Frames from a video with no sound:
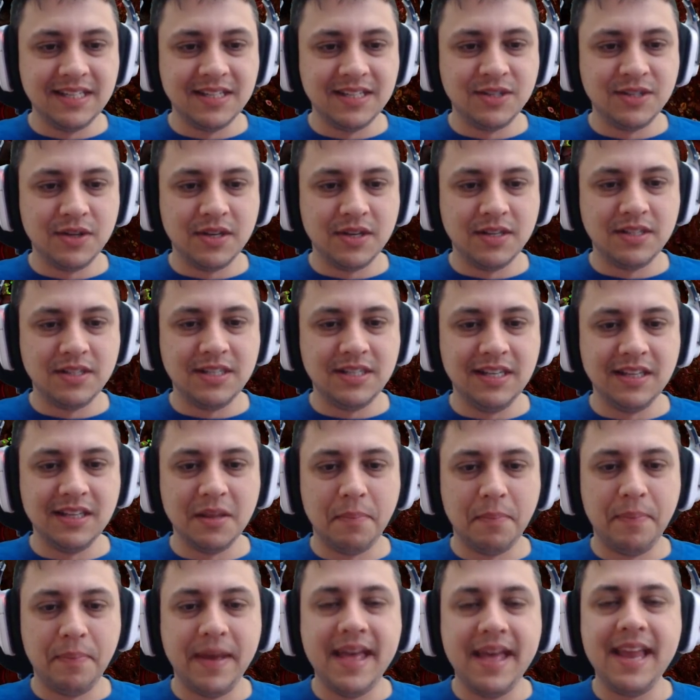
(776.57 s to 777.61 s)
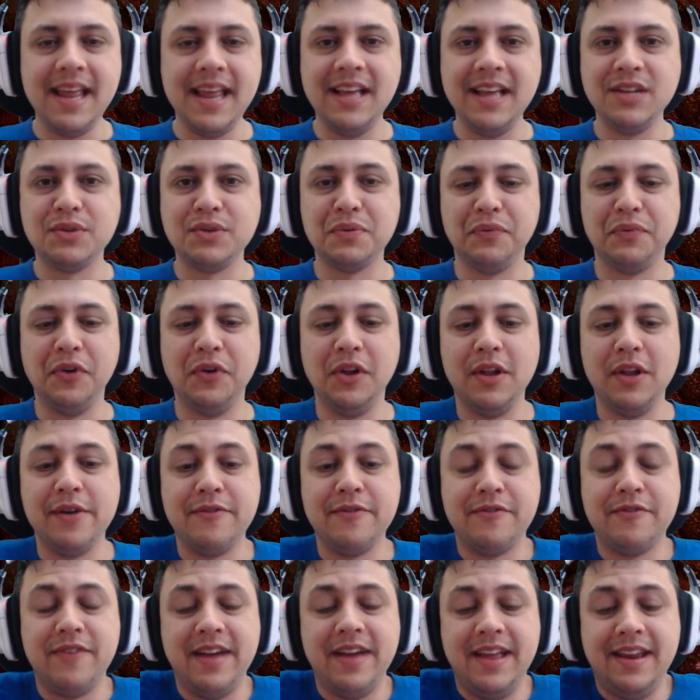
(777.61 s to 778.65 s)
As you can see, the pit is full
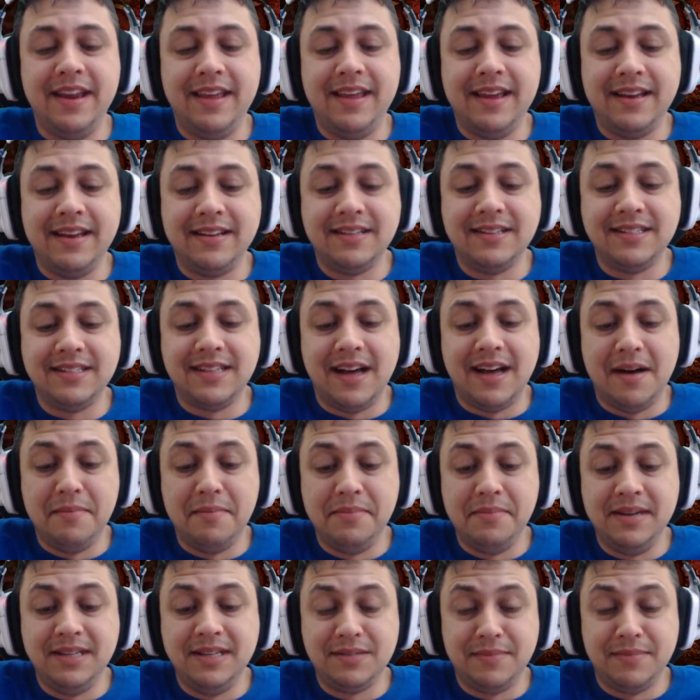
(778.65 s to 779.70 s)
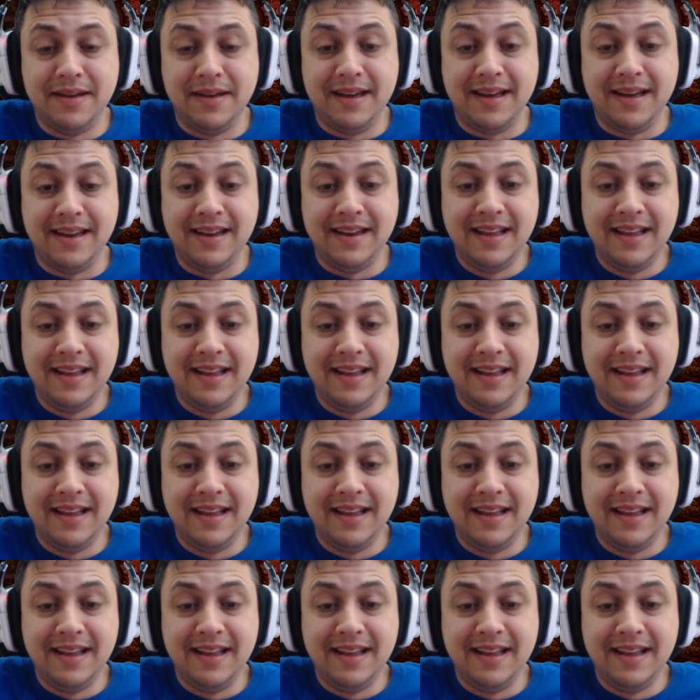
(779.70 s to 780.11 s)
of radiated zombies, man.